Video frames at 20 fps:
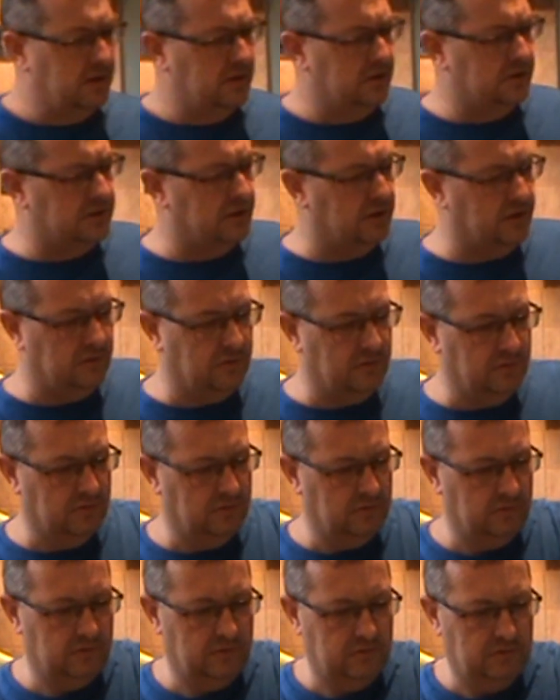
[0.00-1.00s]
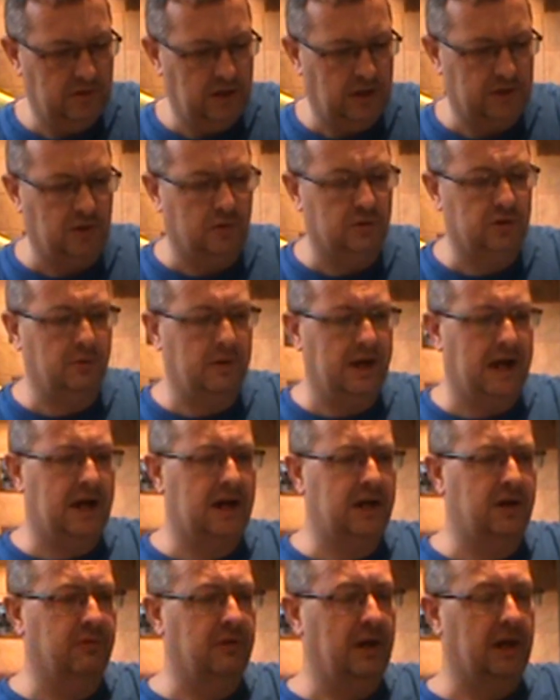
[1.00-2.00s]
So I don't do it
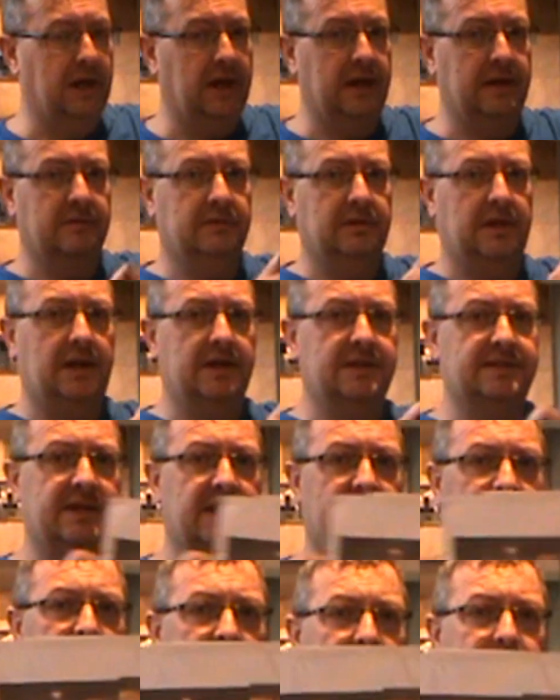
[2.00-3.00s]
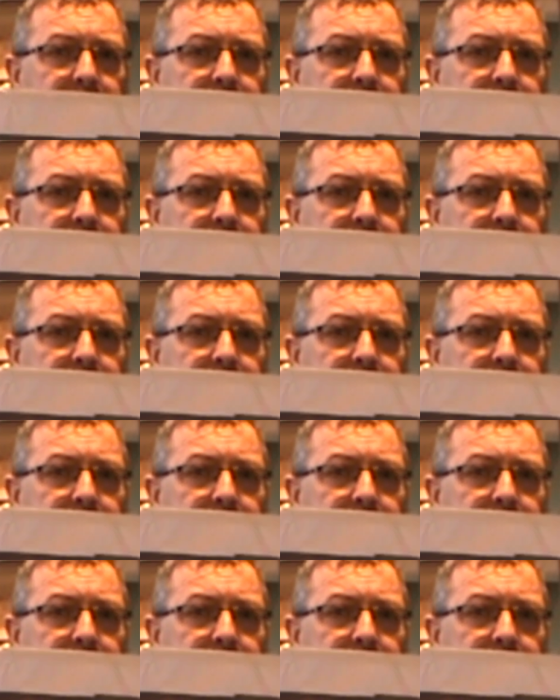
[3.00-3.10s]
accurately. Like I say, that